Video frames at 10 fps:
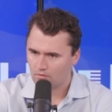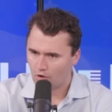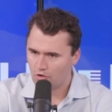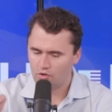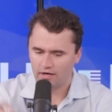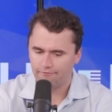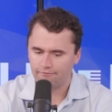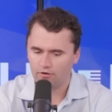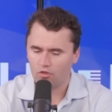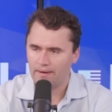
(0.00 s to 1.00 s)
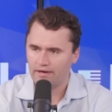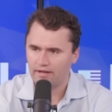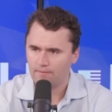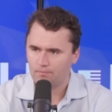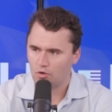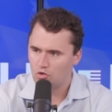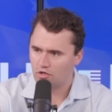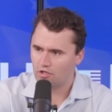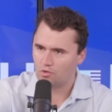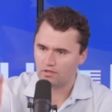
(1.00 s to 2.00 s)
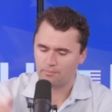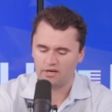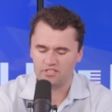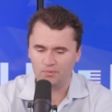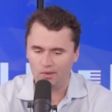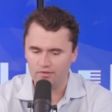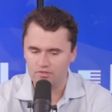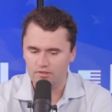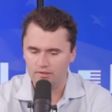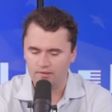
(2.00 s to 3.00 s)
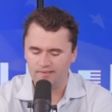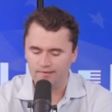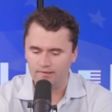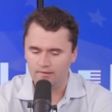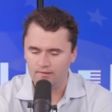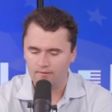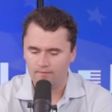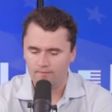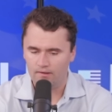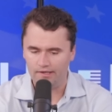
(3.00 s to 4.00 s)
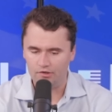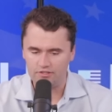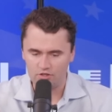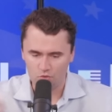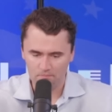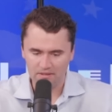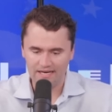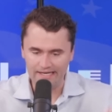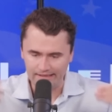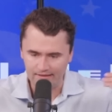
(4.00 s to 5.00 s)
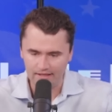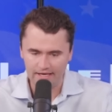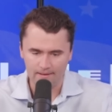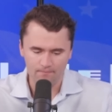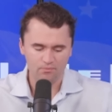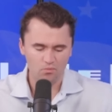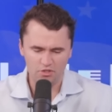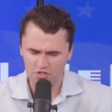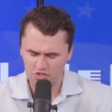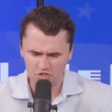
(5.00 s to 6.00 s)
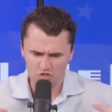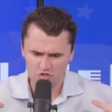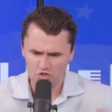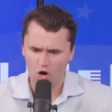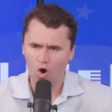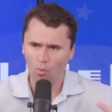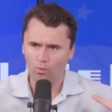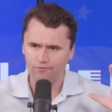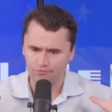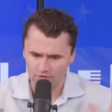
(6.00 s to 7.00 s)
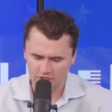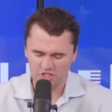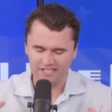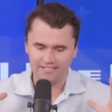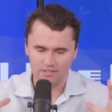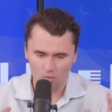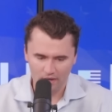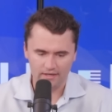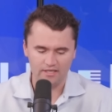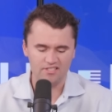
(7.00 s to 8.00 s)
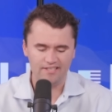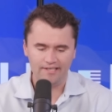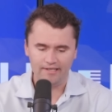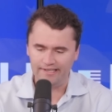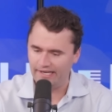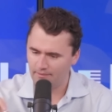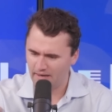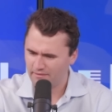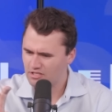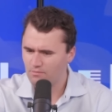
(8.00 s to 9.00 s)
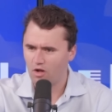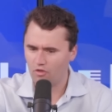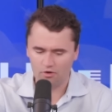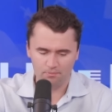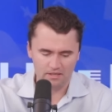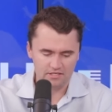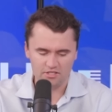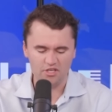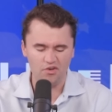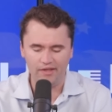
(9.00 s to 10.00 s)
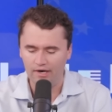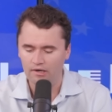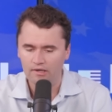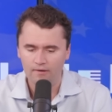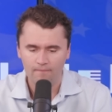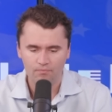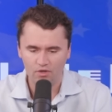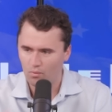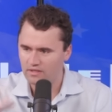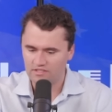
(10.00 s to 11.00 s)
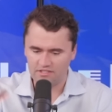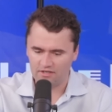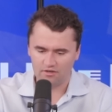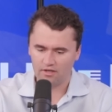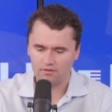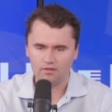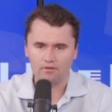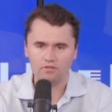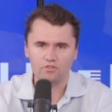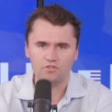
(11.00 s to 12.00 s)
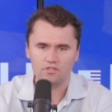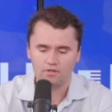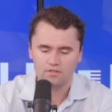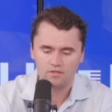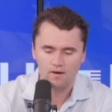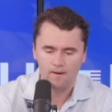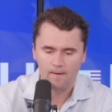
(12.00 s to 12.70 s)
Are you going to fulfill the mandate? Are you going to do what the president wants? There's this repeated theme, which is just so refreshing to witness. Again, in my small little pieces here or there, you know, went to dinner, nothing, nothing too serious.